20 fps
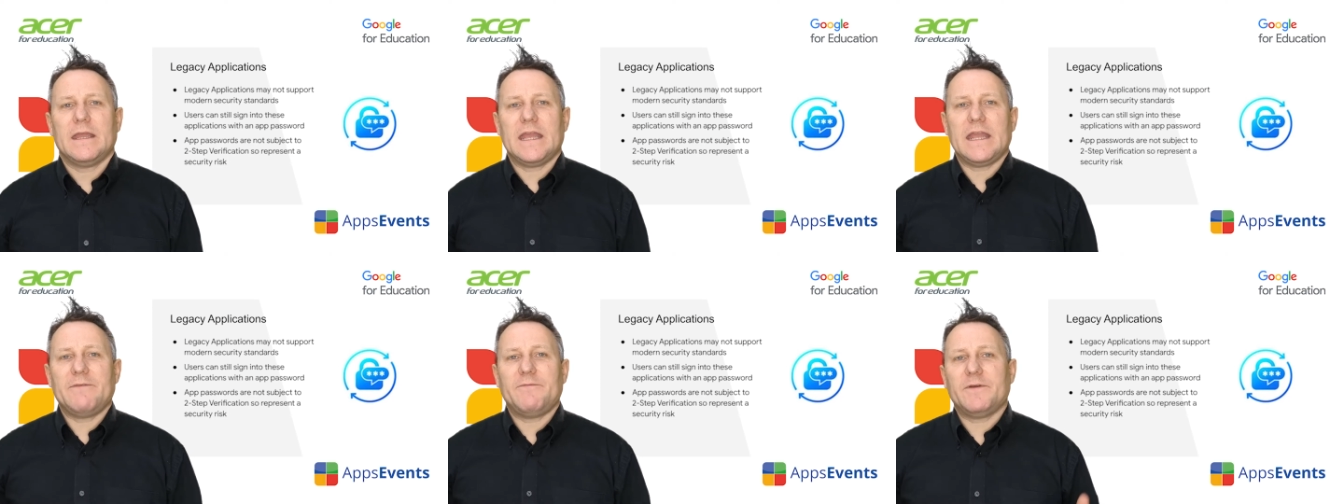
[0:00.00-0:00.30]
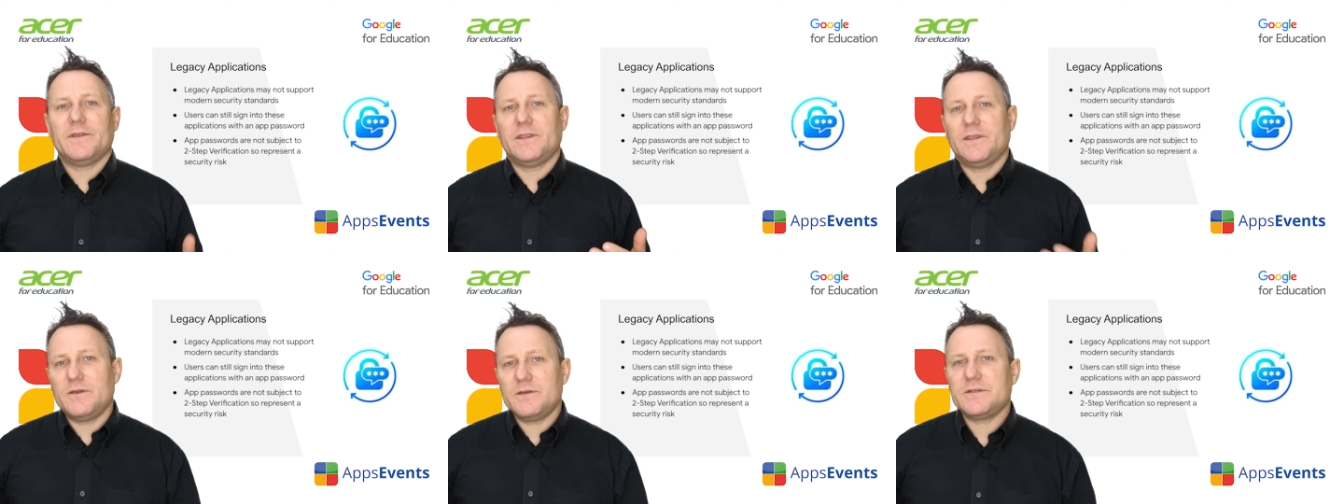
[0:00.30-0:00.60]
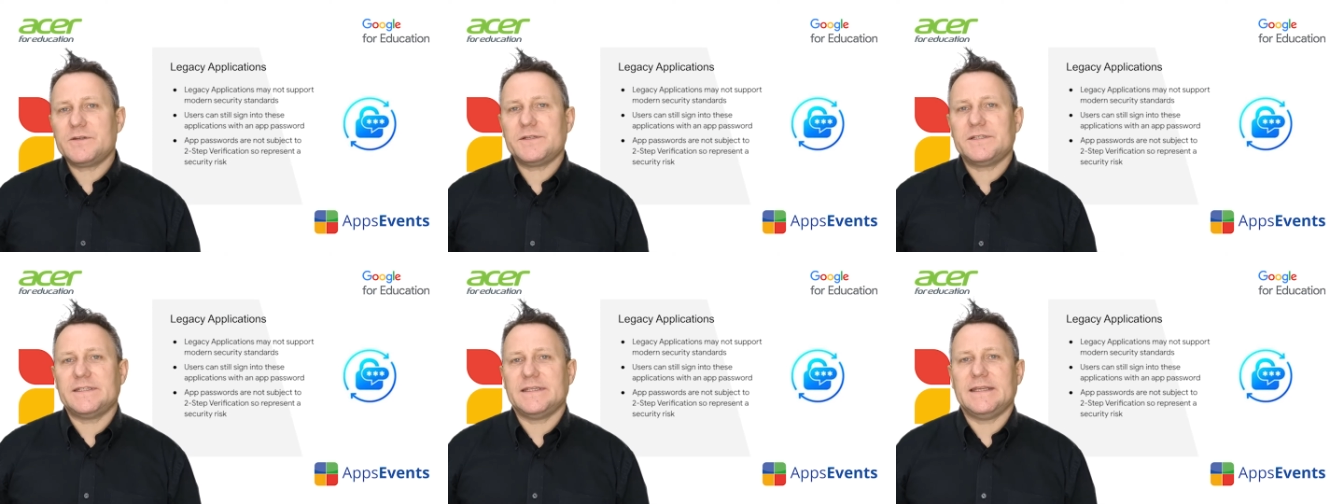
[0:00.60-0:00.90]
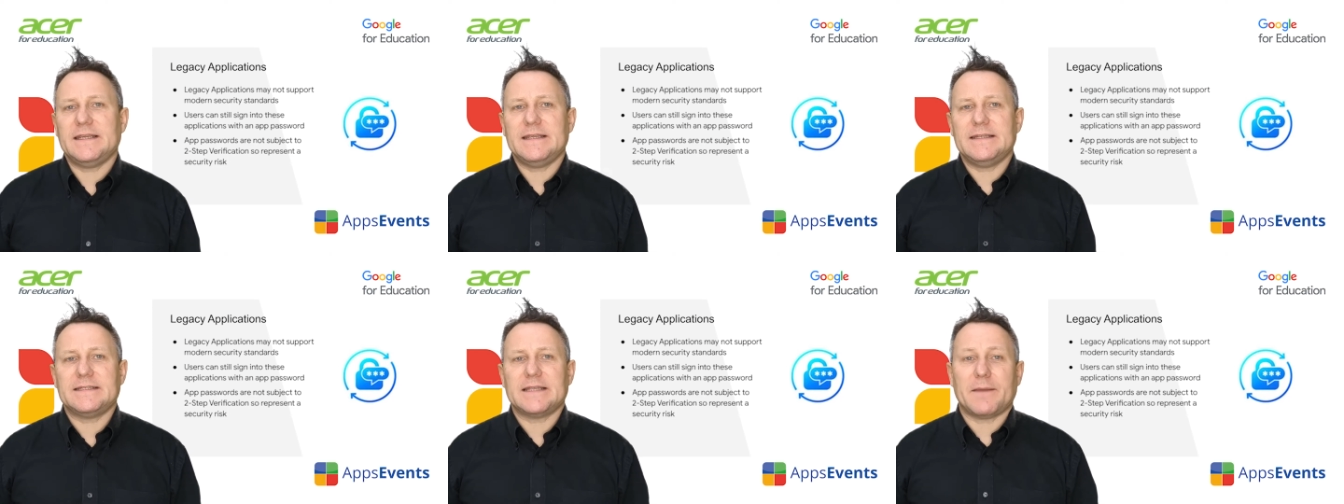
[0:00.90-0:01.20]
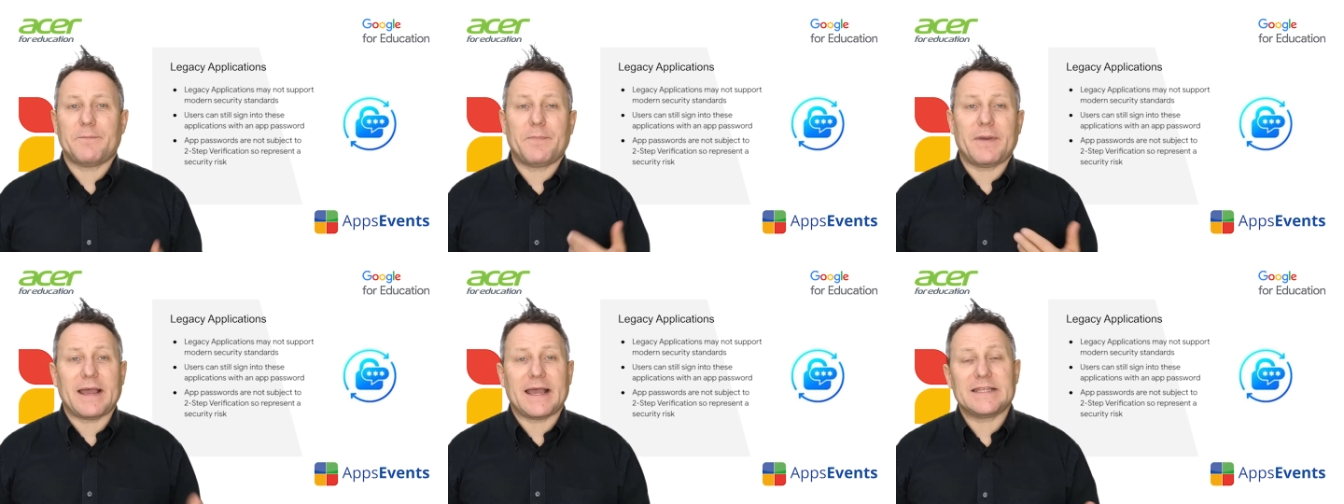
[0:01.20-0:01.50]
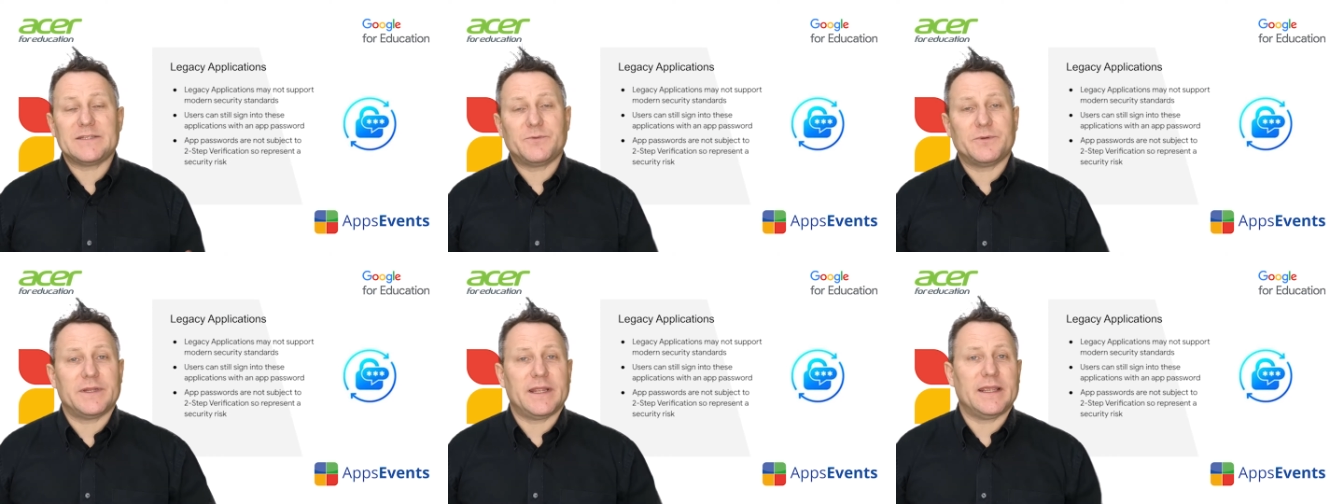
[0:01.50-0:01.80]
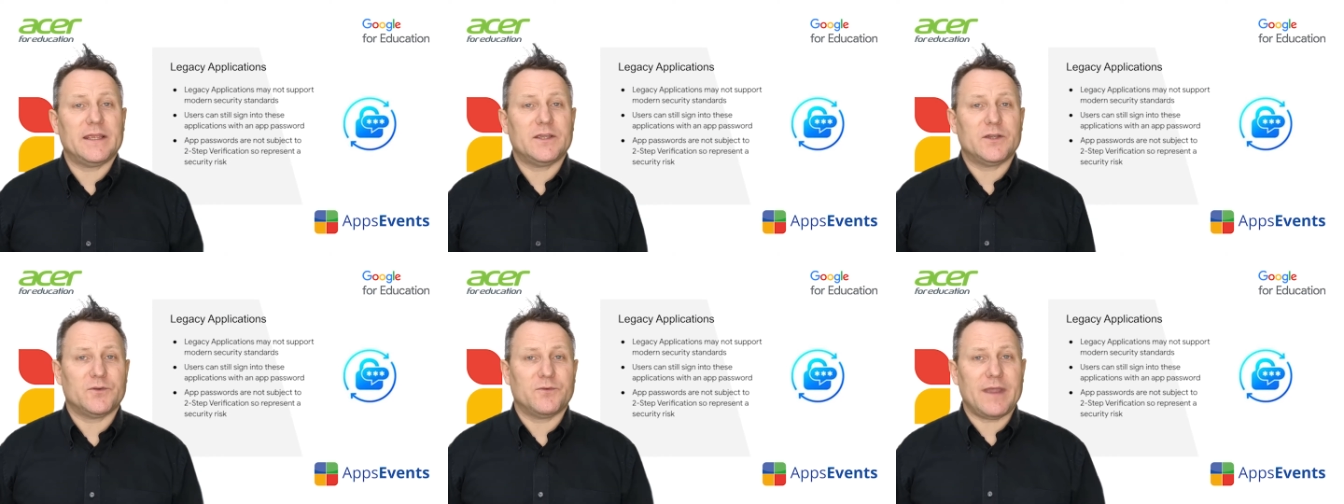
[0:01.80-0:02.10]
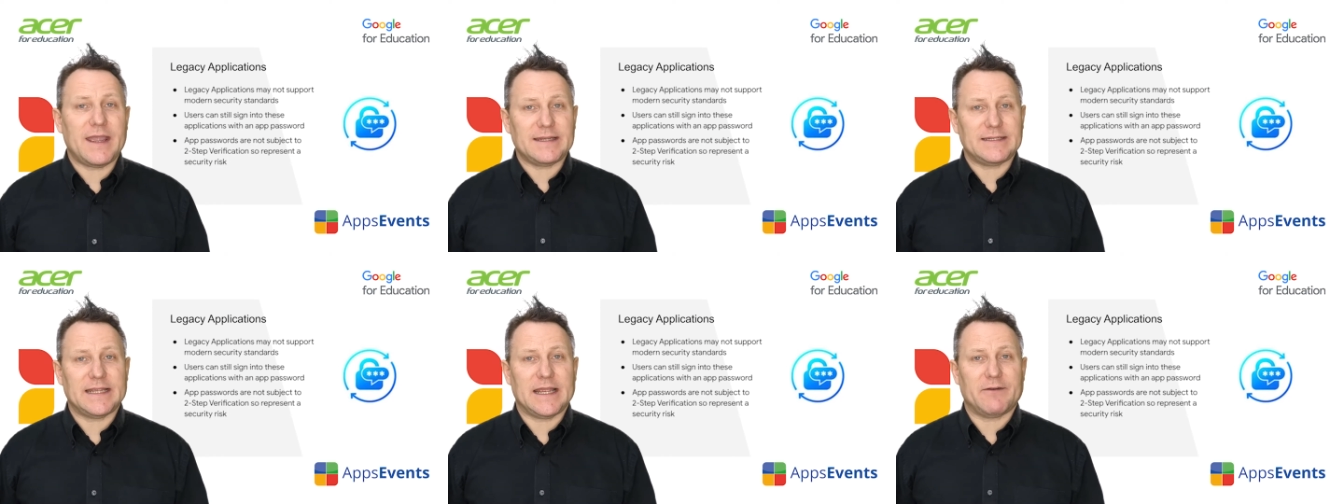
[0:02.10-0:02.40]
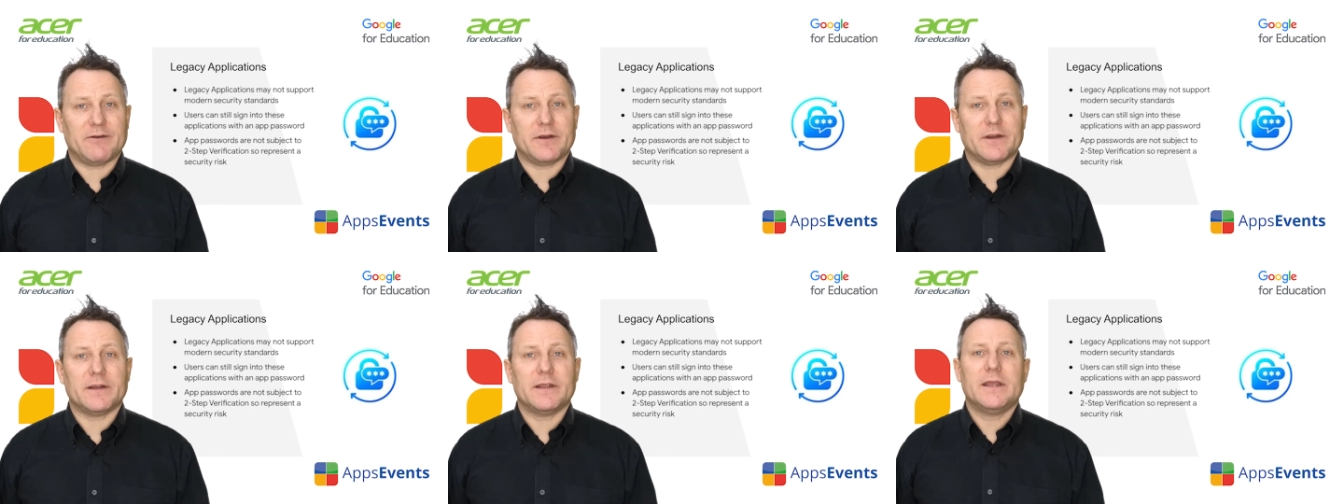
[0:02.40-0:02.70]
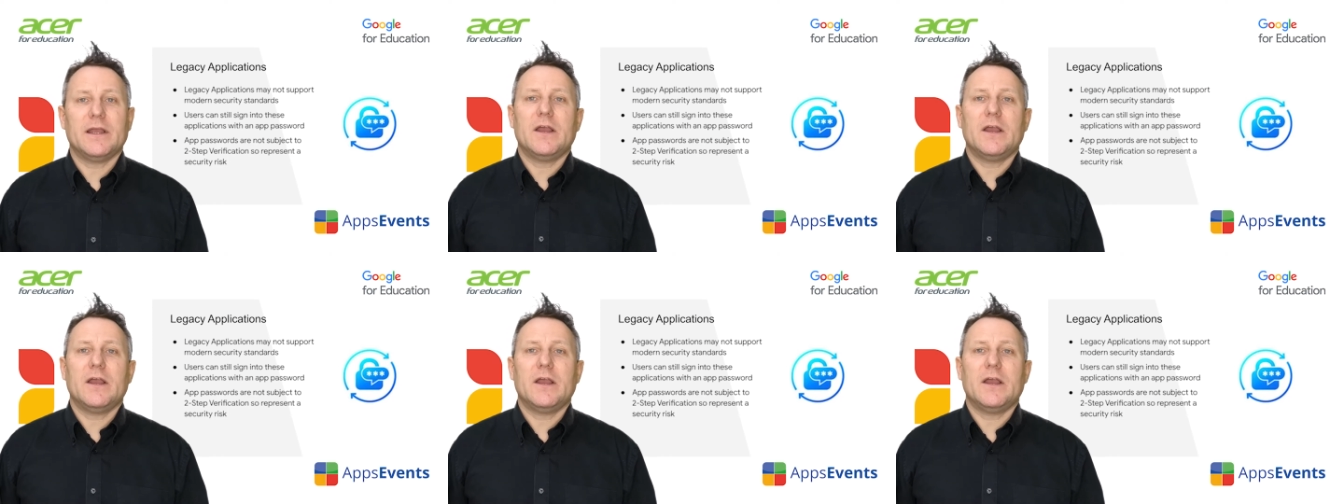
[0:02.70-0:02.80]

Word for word: If a user sees a password incorrect error